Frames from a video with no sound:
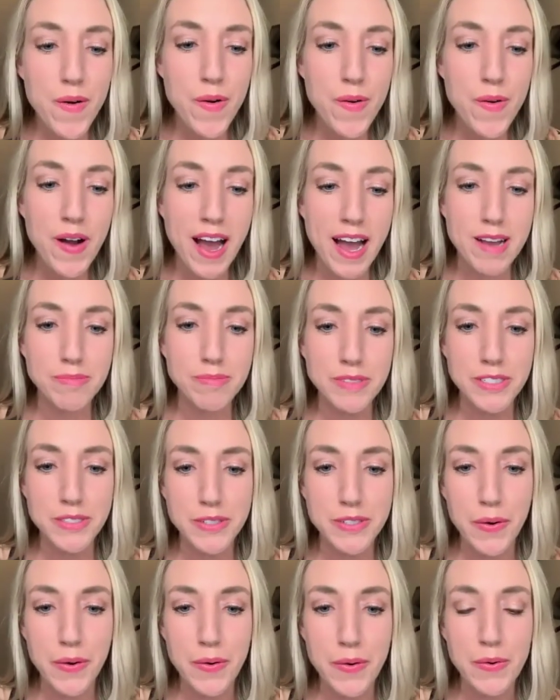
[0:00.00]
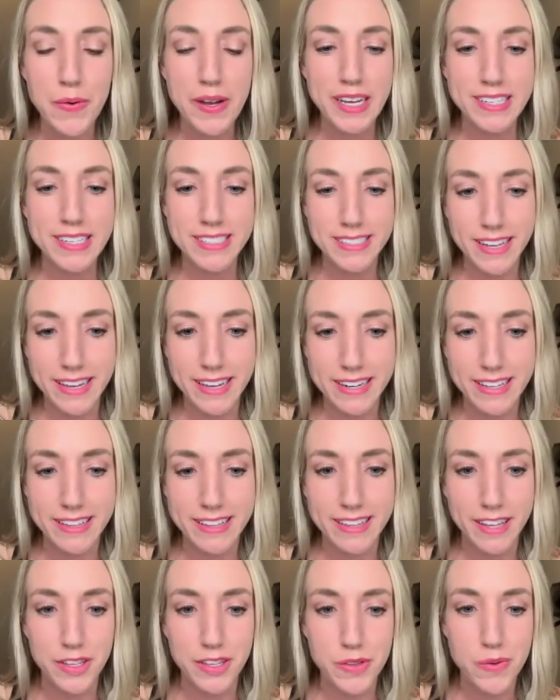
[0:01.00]
I'm so excited
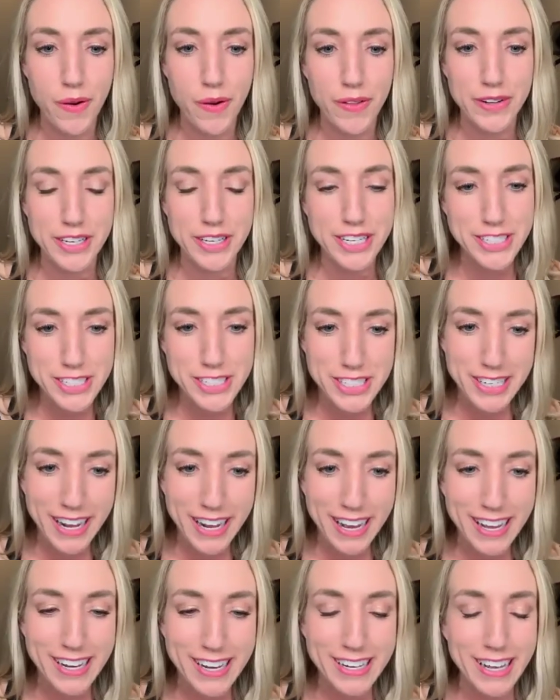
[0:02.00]
that you all are here tonight